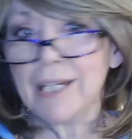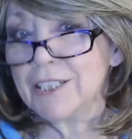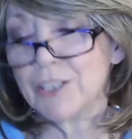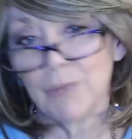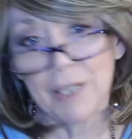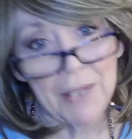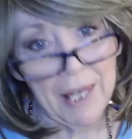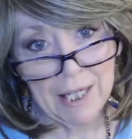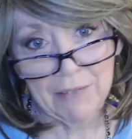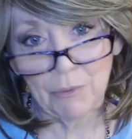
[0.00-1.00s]
But again, I just
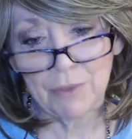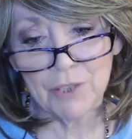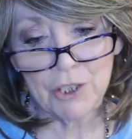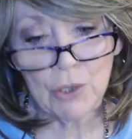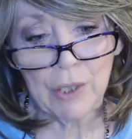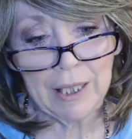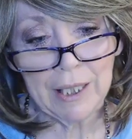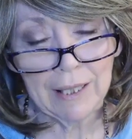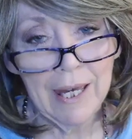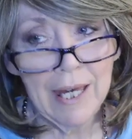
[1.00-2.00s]
want to thank everyone for
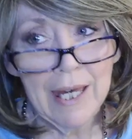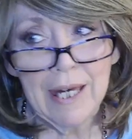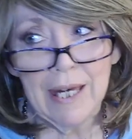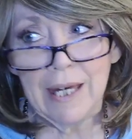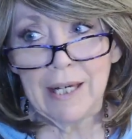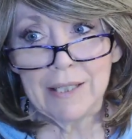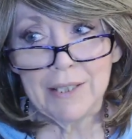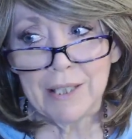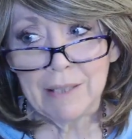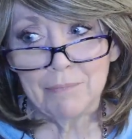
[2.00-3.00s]
joining.
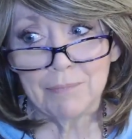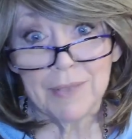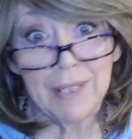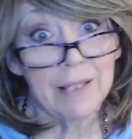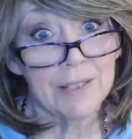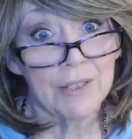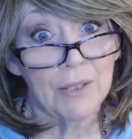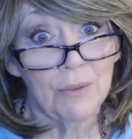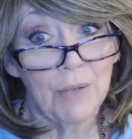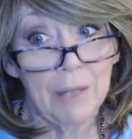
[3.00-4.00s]
And um,
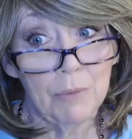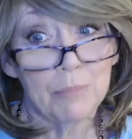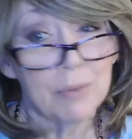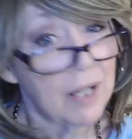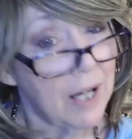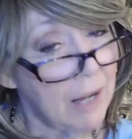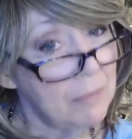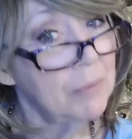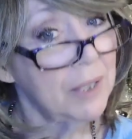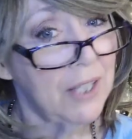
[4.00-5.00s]
yeah, so I will
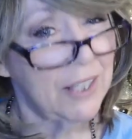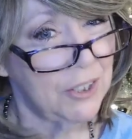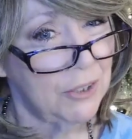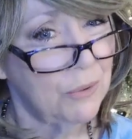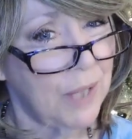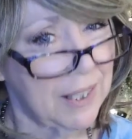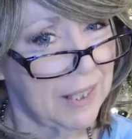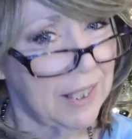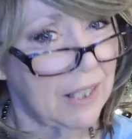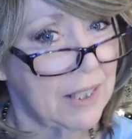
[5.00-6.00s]
probably not
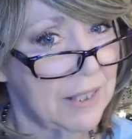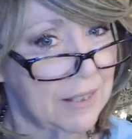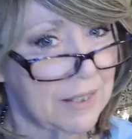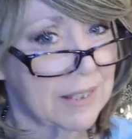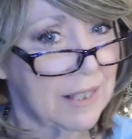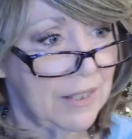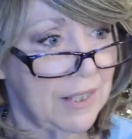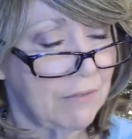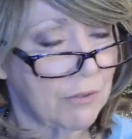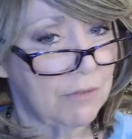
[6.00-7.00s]
do anything on
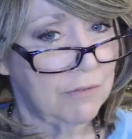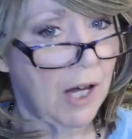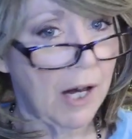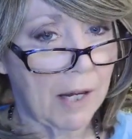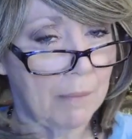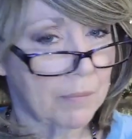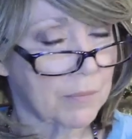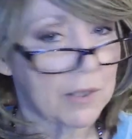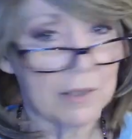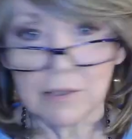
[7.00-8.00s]
Sunday for a blog.
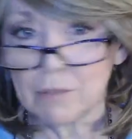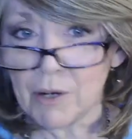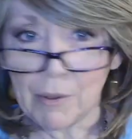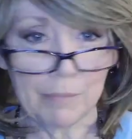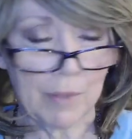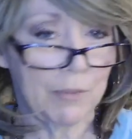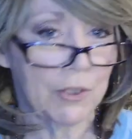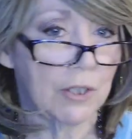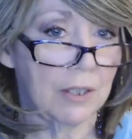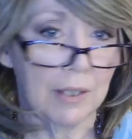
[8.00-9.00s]
I'm tomorrow
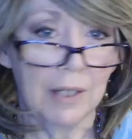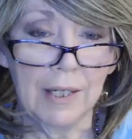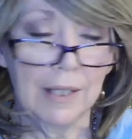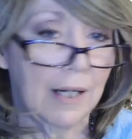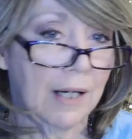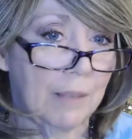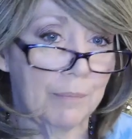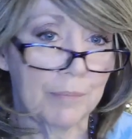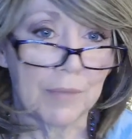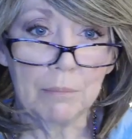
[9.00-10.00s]
I'm, I'm just going
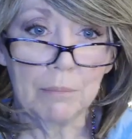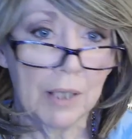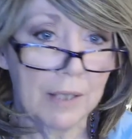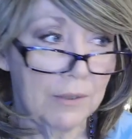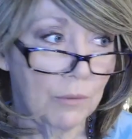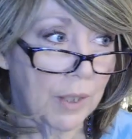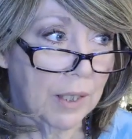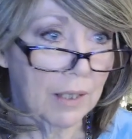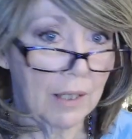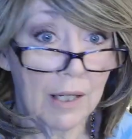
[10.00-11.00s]
to um, keep plugging
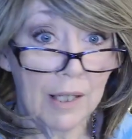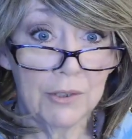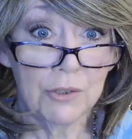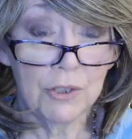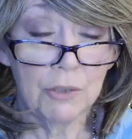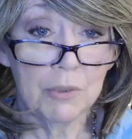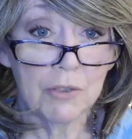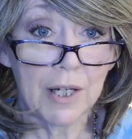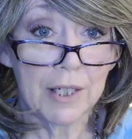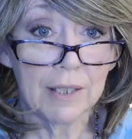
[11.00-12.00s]
away on
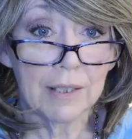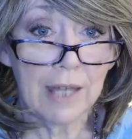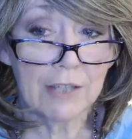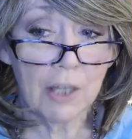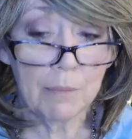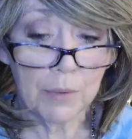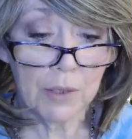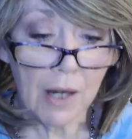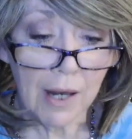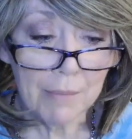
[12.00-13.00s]
YouTube and try to catch
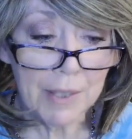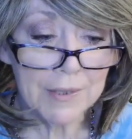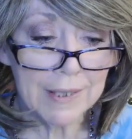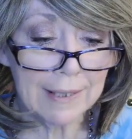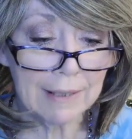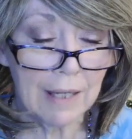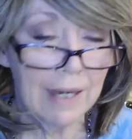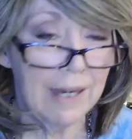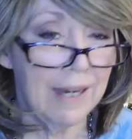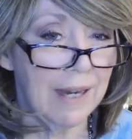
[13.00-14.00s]
up with
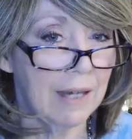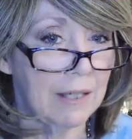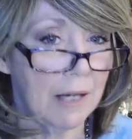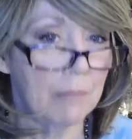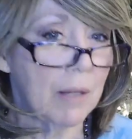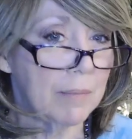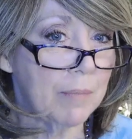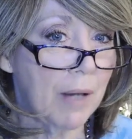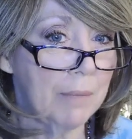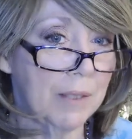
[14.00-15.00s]
commenting. And I'll
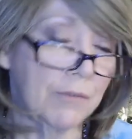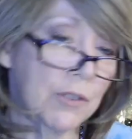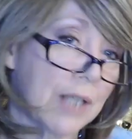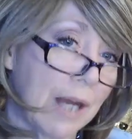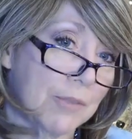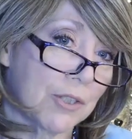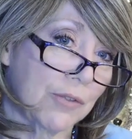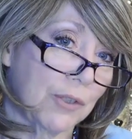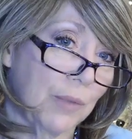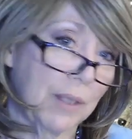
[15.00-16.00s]
probably pop in a few
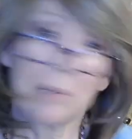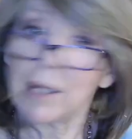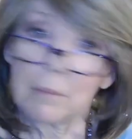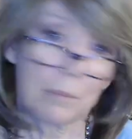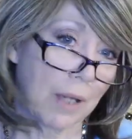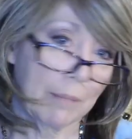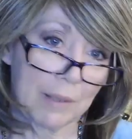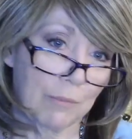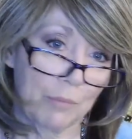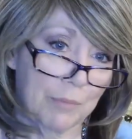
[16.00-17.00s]
times during the week, but I
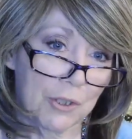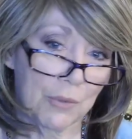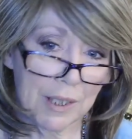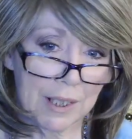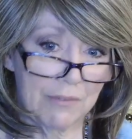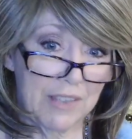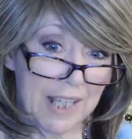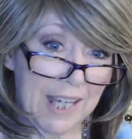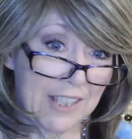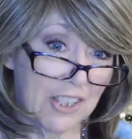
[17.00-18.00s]
probably won't be doing
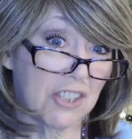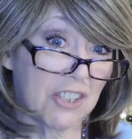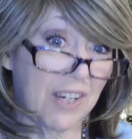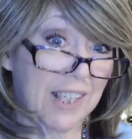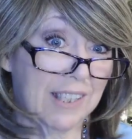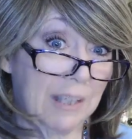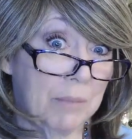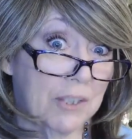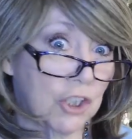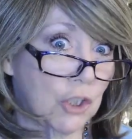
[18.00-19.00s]
it every day just to try
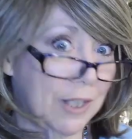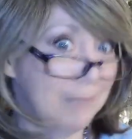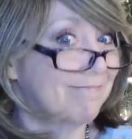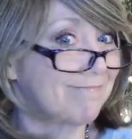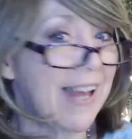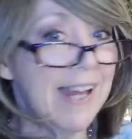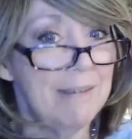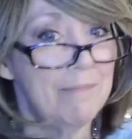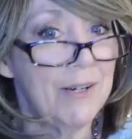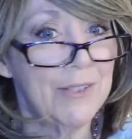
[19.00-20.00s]
to keep it short.
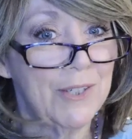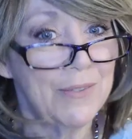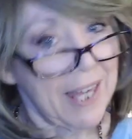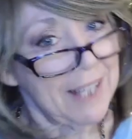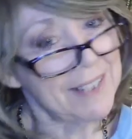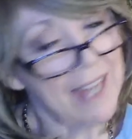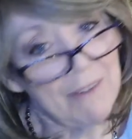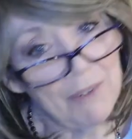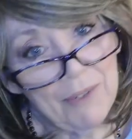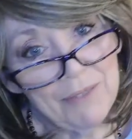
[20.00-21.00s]
So, so
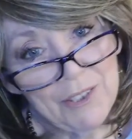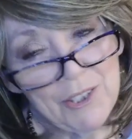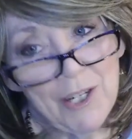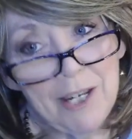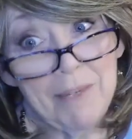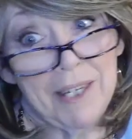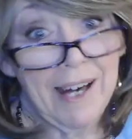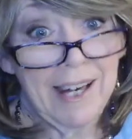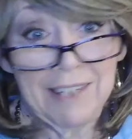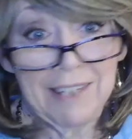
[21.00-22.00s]
thanks everyone for
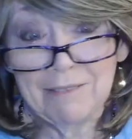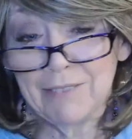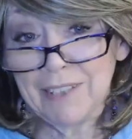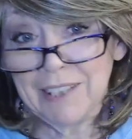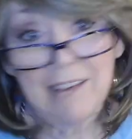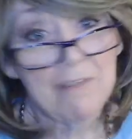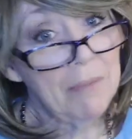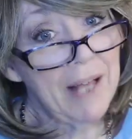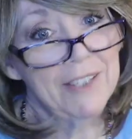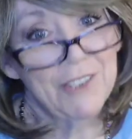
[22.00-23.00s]
joining me. I
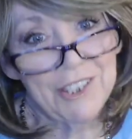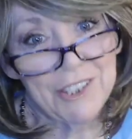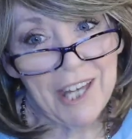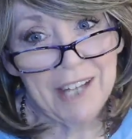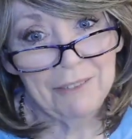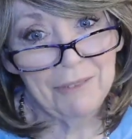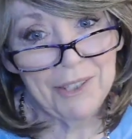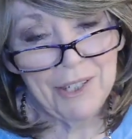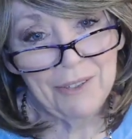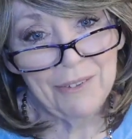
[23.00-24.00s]
really have a blast
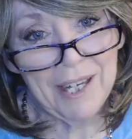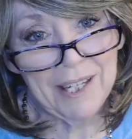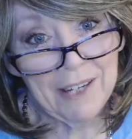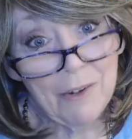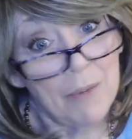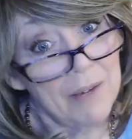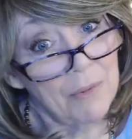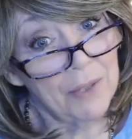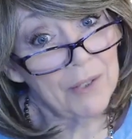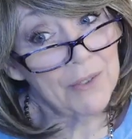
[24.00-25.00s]
chit-chatting with you, and I
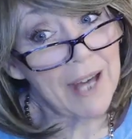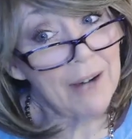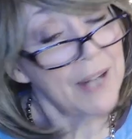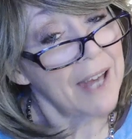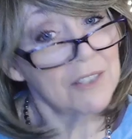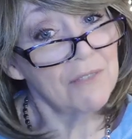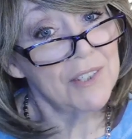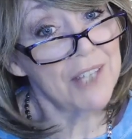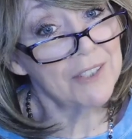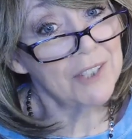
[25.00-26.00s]
hope everyone goes out,
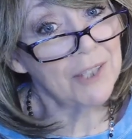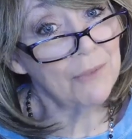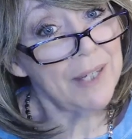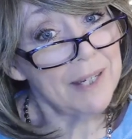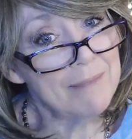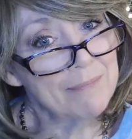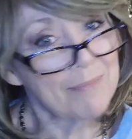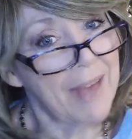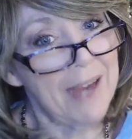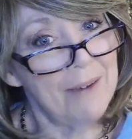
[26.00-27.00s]
has a fantastic
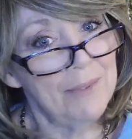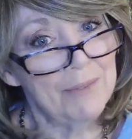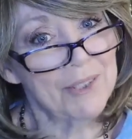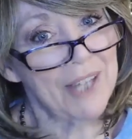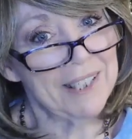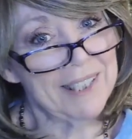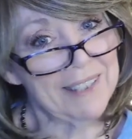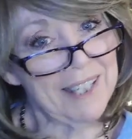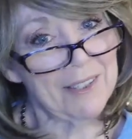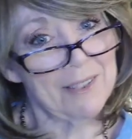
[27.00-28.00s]
week, and we will
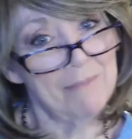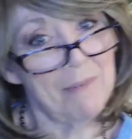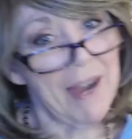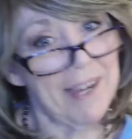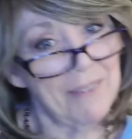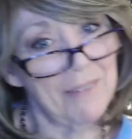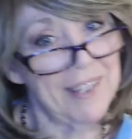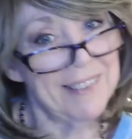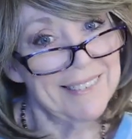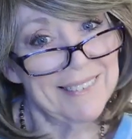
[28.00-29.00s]
chat again later.
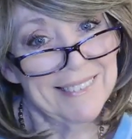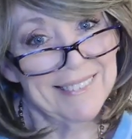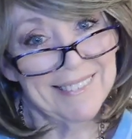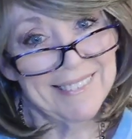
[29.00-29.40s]
Bye-bye, everyone.